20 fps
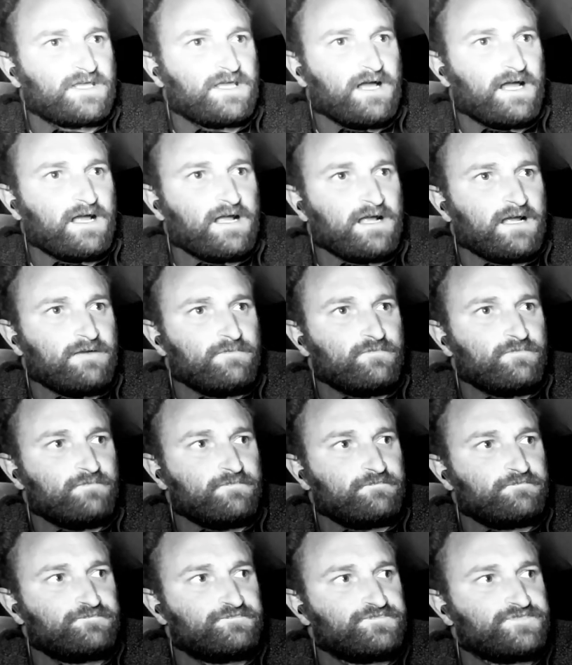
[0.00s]

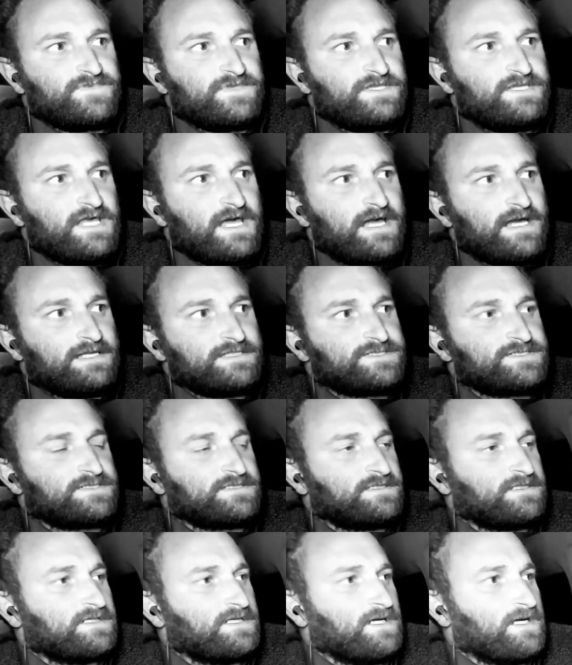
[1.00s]
um, that
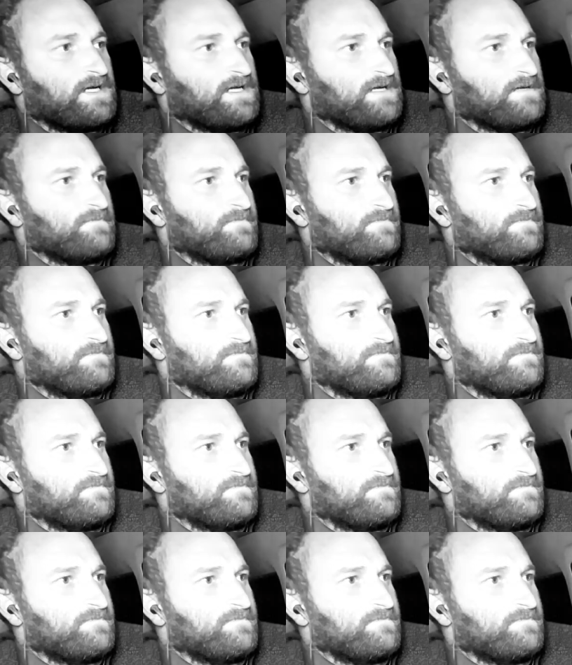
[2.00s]
uh,